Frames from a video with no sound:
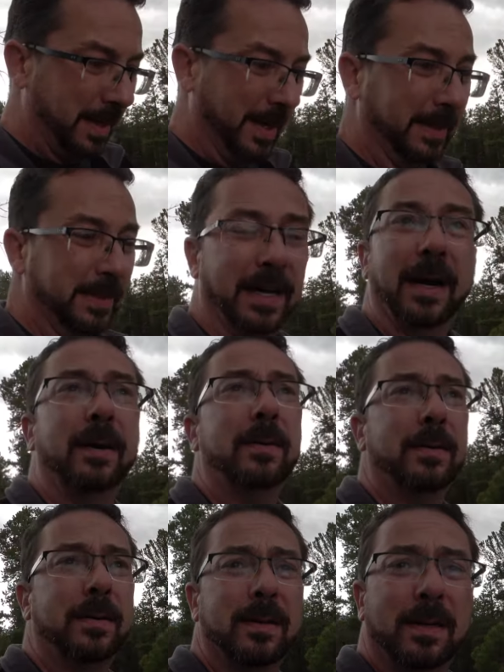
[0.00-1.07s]
And uh,
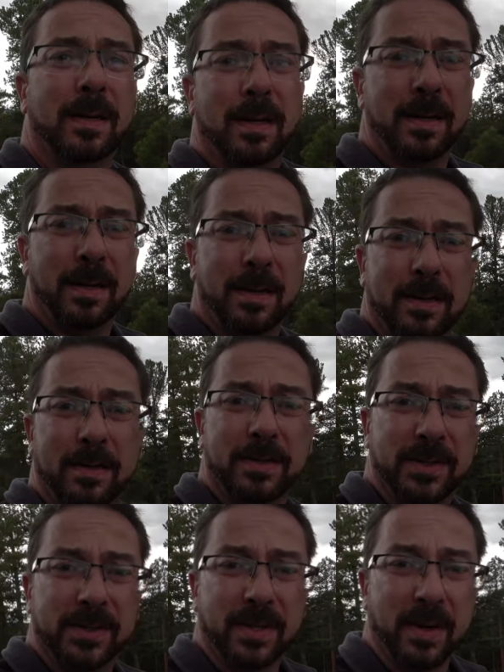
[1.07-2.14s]

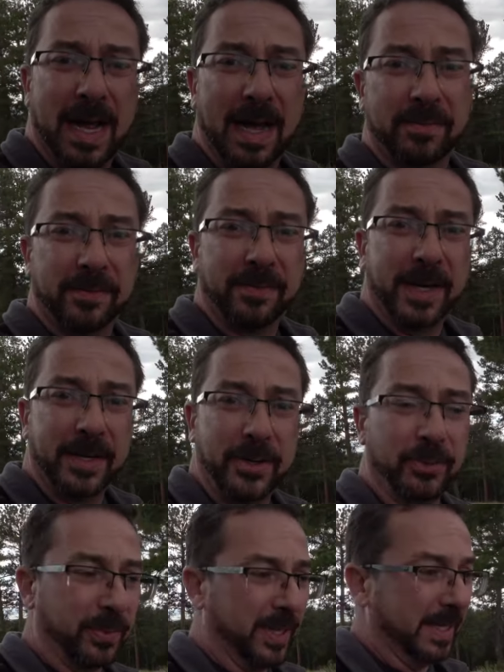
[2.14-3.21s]
just gonna have to find a
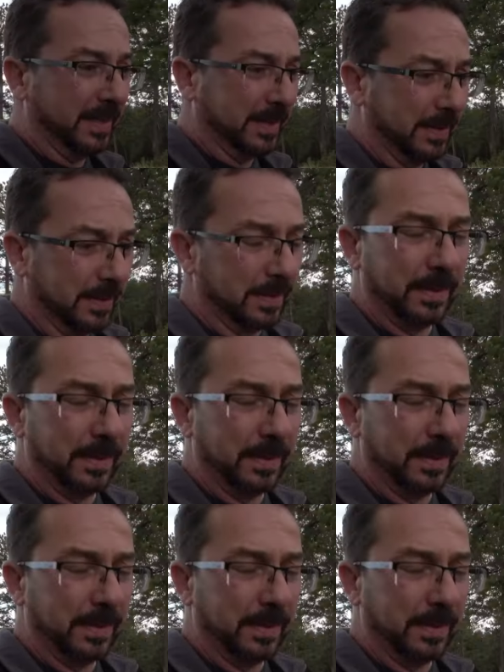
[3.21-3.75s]
new place.